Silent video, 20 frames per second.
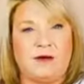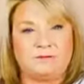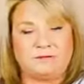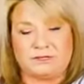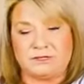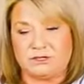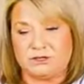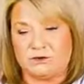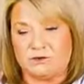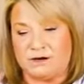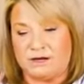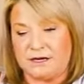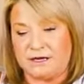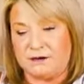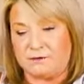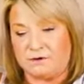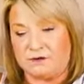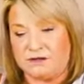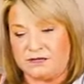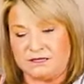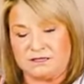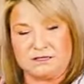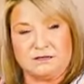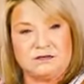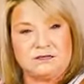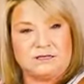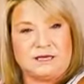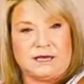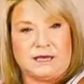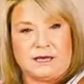absolutely no idea what this
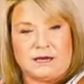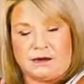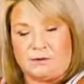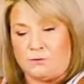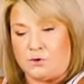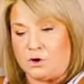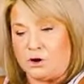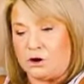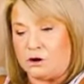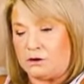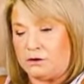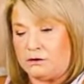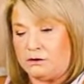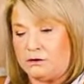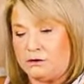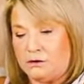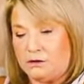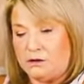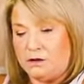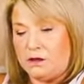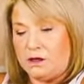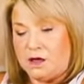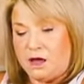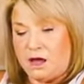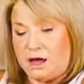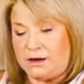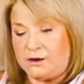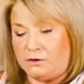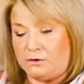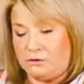looks like anymore.
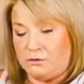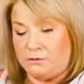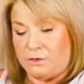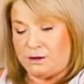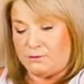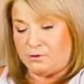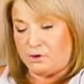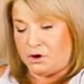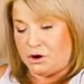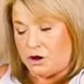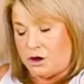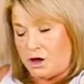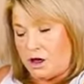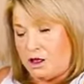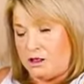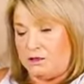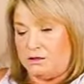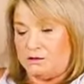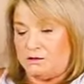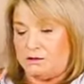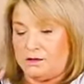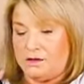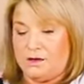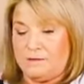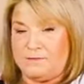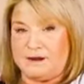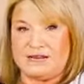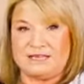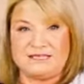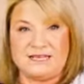I don't remember at all,
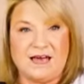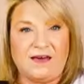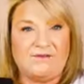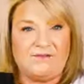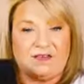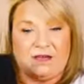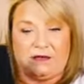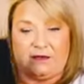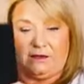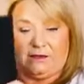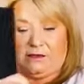but it's heavy.